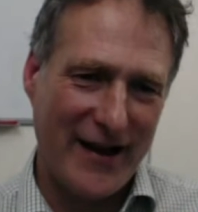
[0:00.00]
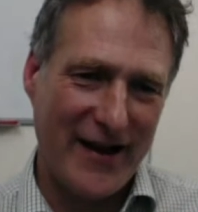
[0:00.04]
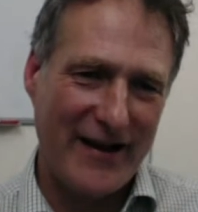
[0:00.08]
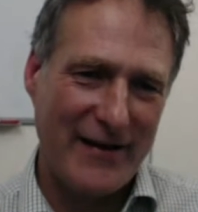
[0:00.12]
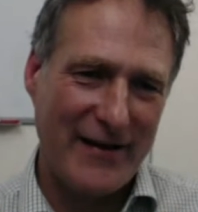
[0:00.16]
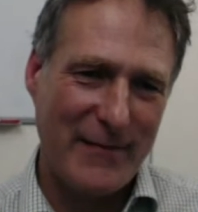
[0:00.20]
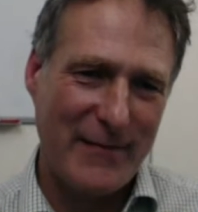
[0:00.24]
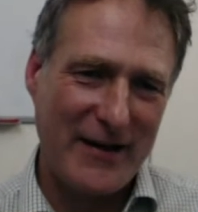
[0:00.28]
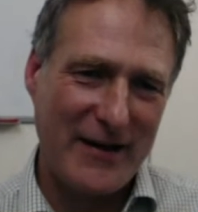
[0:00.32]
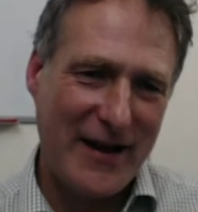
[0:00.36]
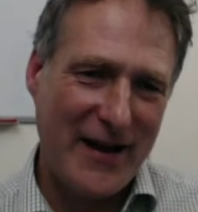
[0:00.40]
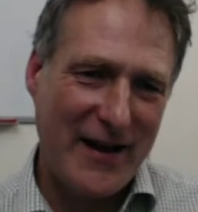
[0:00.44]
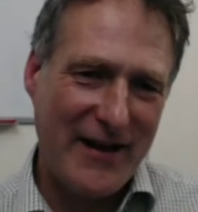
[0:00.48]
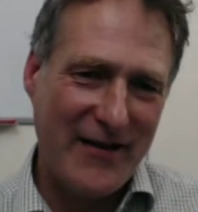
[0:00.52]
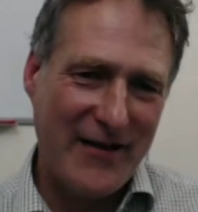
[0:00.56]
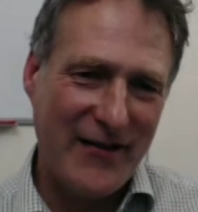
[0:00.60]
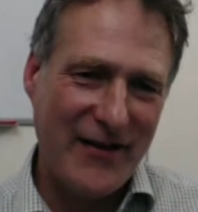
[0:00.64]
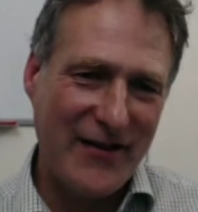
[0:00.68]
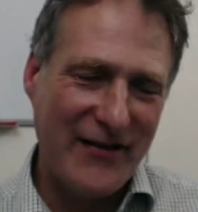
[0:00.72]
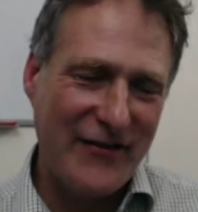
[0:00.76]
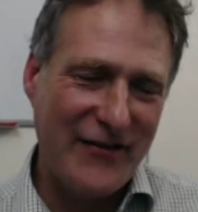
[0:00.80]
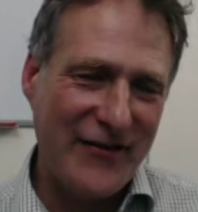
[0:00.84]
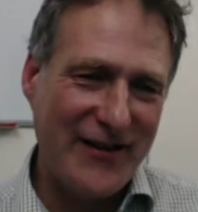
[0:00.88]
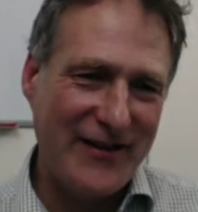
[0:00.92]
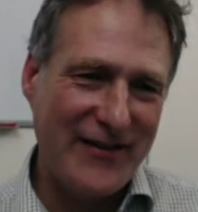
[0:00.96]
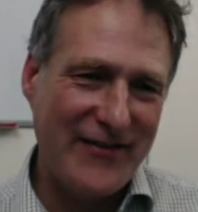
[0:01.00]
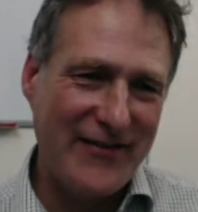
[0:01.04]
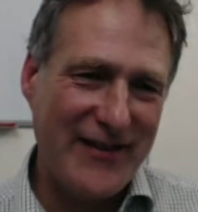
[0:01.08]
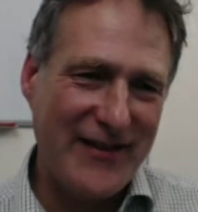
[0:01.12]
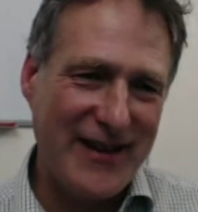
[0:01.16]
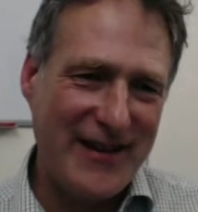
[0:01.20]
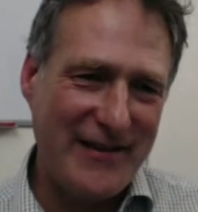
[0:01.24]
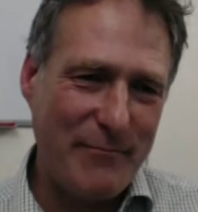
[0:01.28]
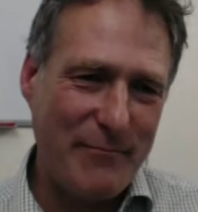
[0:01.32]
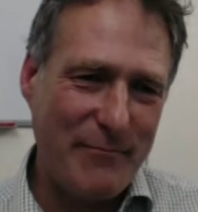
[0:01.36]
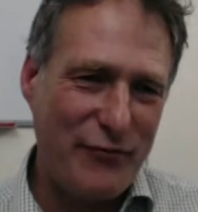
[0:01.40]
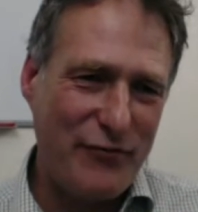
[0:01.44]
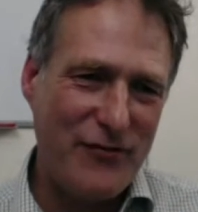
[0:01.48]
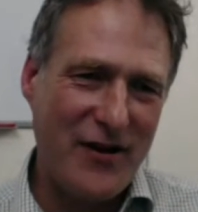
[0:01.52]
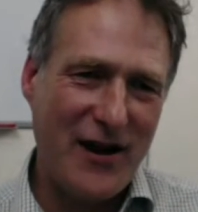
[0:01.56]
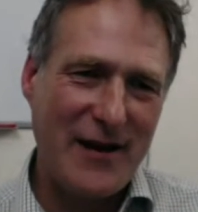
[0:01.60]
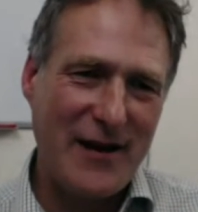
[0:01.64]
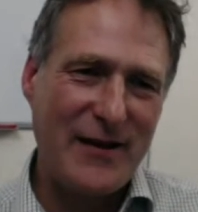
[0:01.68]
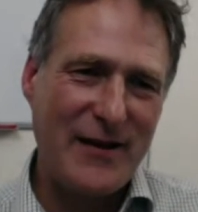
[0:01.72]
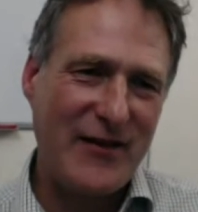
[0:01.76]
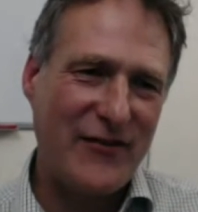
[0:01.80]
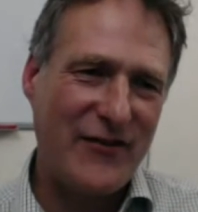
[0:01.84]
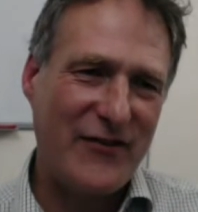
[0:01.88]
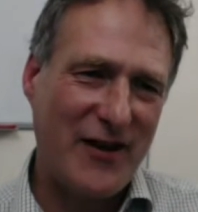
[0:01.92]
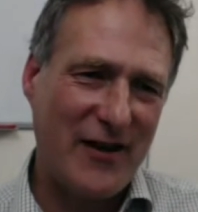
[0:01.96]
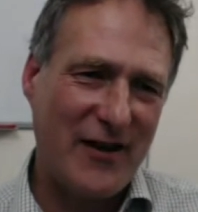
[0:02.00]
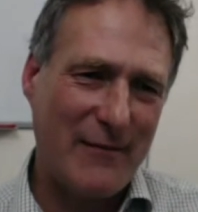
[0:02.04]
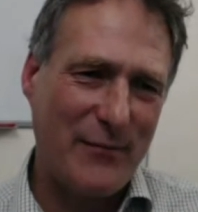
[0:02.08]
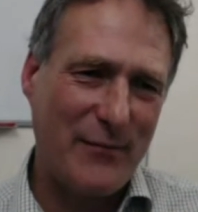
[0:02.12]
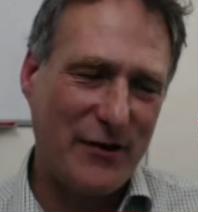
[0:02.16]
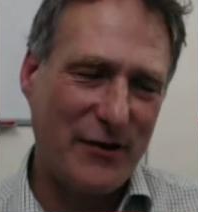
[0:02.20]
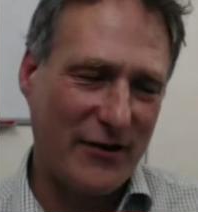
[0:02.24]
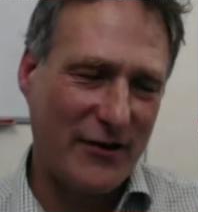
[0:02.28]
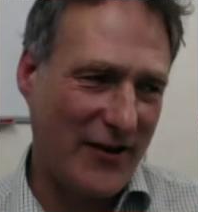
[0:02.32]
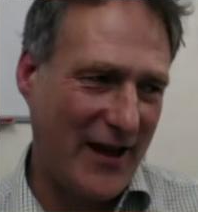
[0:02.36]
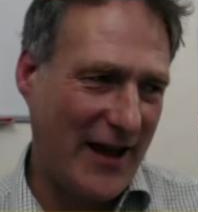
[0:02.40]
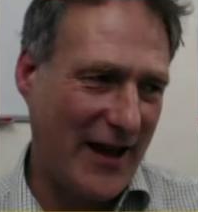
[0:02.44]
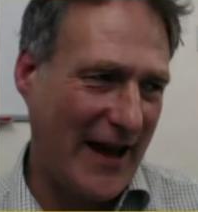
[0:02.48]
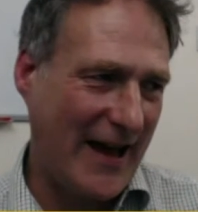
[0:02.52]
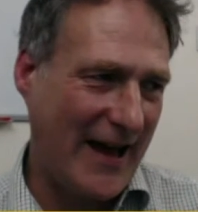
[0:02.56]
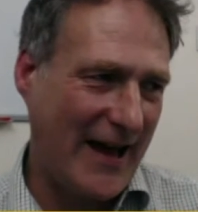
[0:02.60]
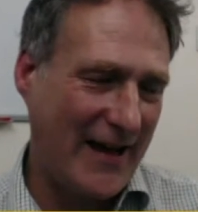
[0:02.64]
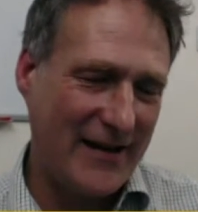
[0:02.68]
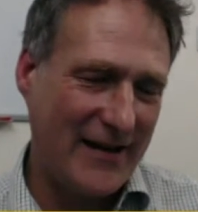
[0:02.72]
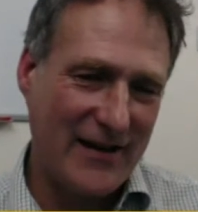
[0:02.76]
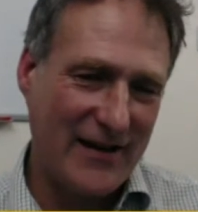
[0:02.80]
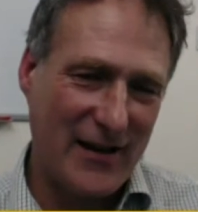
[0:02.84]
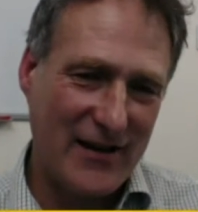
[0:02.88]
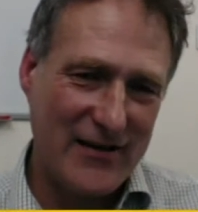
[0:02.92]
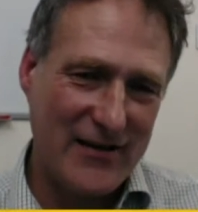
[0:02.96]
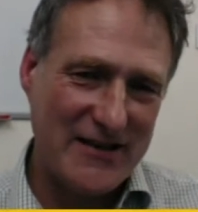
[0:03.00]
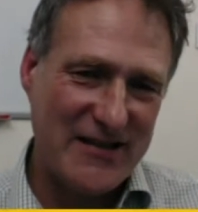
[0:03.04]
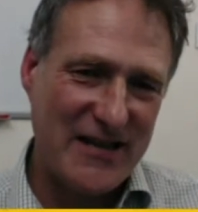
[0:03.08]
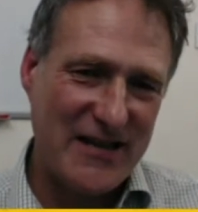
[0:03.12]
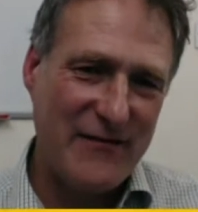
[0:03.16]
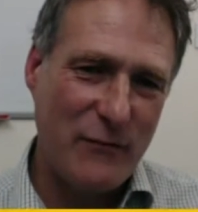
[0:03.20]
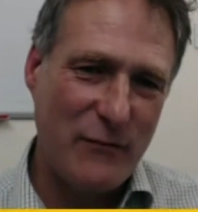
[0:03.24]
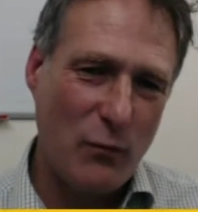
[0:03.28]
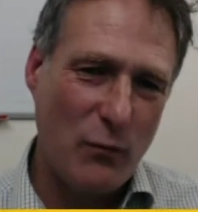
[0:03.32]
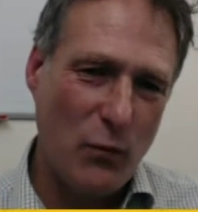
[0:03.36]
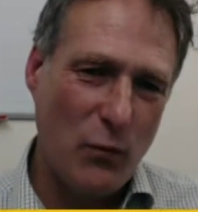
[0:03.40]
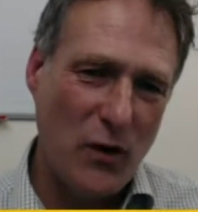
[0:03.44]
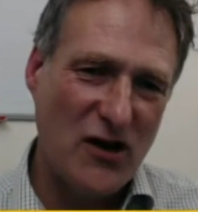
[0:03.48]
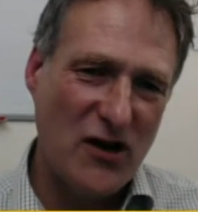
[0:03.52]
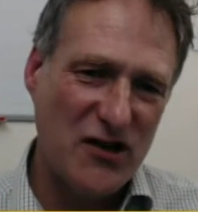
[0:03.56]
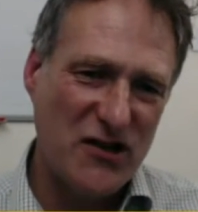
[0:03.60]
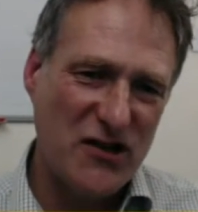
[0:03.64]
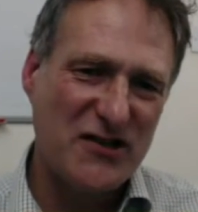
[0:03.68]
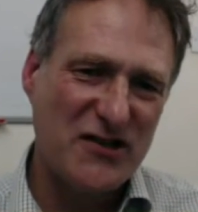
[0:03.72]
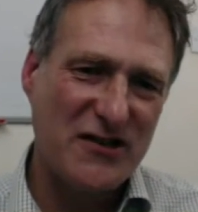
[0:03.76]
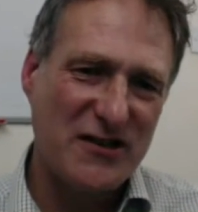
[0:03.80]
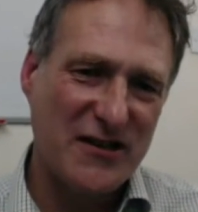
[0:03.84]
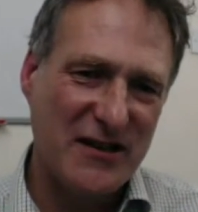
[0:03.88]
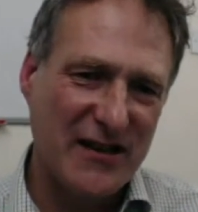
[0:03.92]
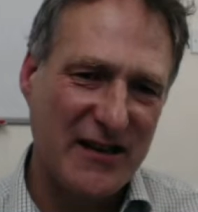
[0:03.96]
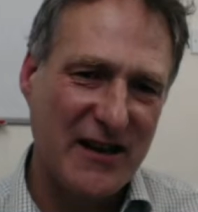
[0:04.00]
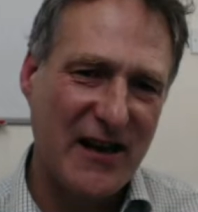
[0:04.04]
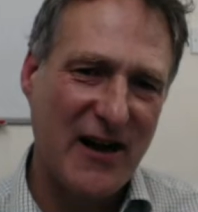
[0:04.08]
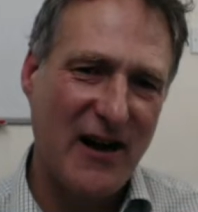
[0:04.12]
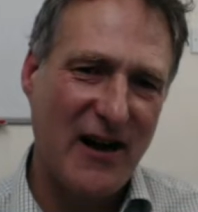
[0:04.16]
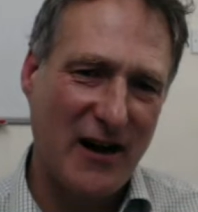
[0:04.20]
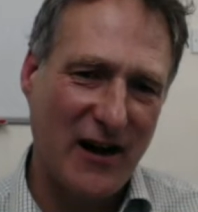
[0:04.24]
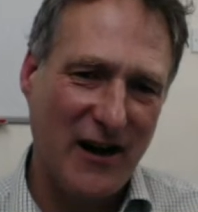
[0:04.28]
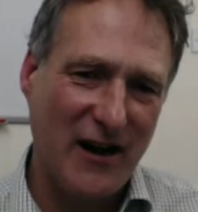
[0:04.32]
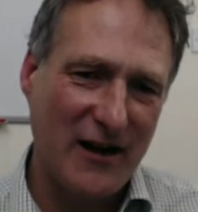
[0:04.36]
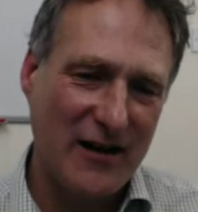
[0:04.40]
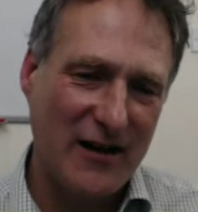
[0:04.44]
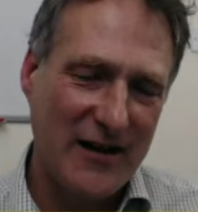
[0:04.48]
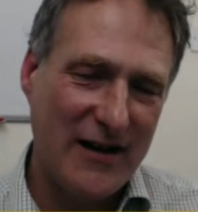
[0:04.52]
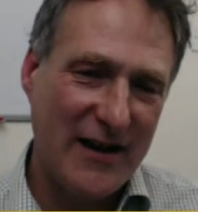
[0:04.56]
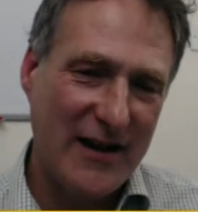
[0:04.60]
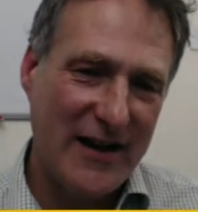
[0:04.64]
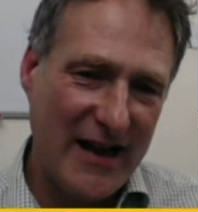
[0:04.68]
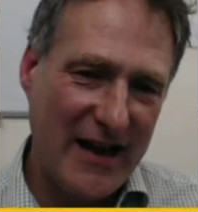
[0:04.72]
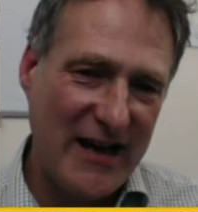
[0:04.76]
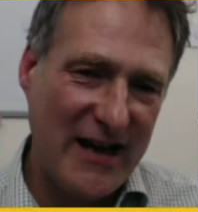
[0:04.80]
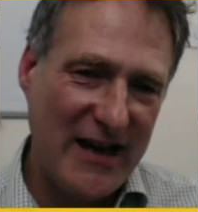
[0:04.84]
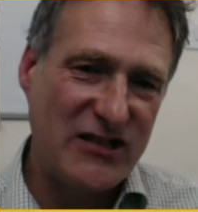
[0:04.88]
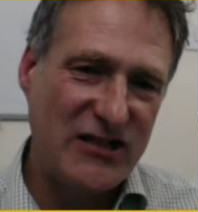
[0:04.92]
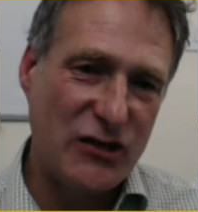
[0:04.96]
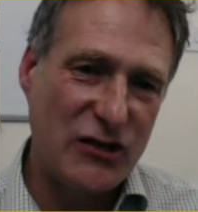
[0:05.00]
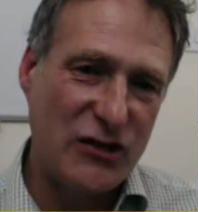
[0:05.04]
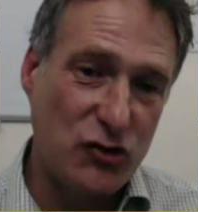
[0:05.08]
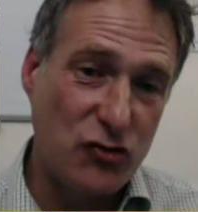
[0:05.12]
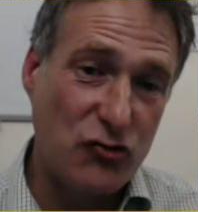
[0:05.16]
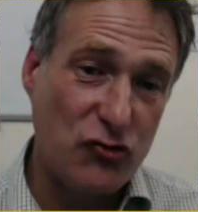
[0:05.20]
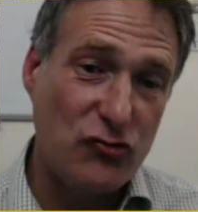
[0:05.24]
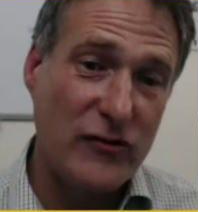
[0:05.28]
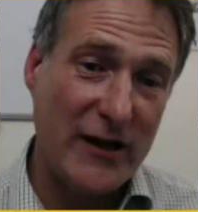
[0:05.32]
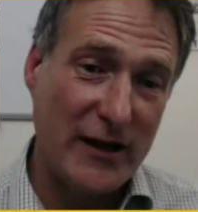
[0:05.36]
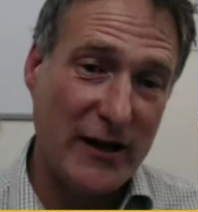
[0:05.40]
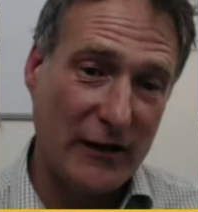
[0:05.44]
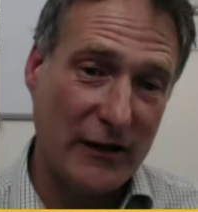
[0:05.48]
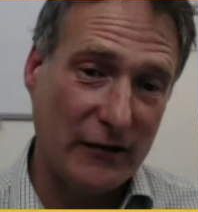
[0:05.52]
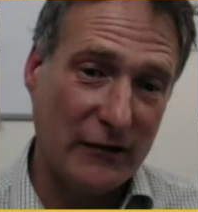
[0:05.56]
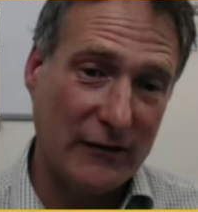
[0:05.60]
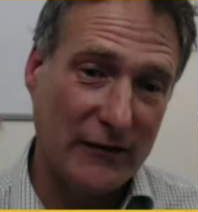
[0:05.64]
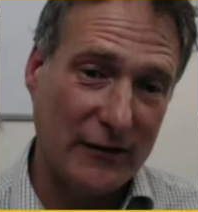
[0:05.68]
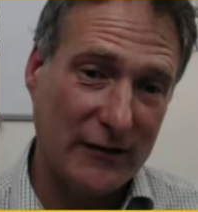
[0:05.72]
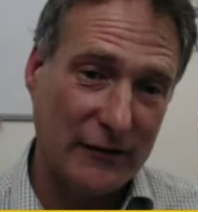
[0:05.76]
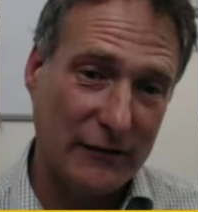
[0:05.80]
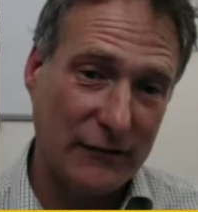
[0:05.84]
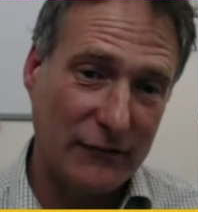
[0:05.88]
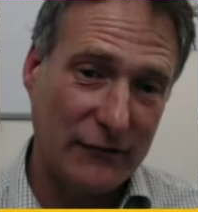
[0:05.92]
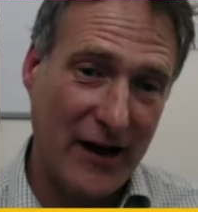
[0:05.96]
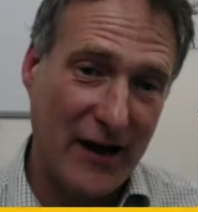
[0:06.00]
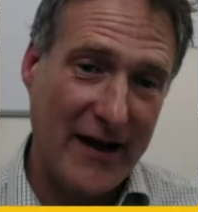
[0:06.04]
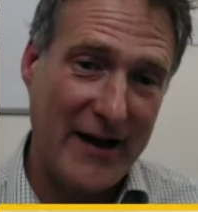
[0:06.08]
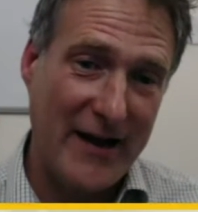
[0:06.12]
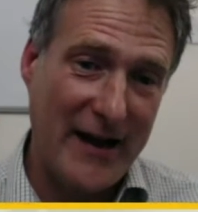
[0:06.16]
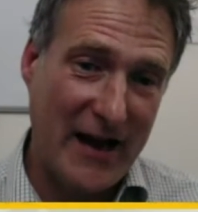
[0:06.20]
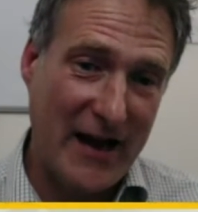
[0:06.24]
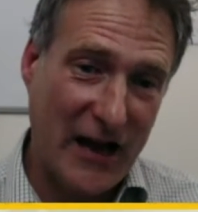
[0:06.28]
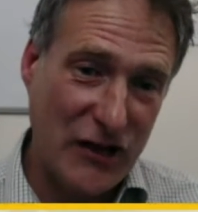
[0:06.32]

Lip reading: And I mean, the prime example of that, it's even worse than a car, is a drill, right?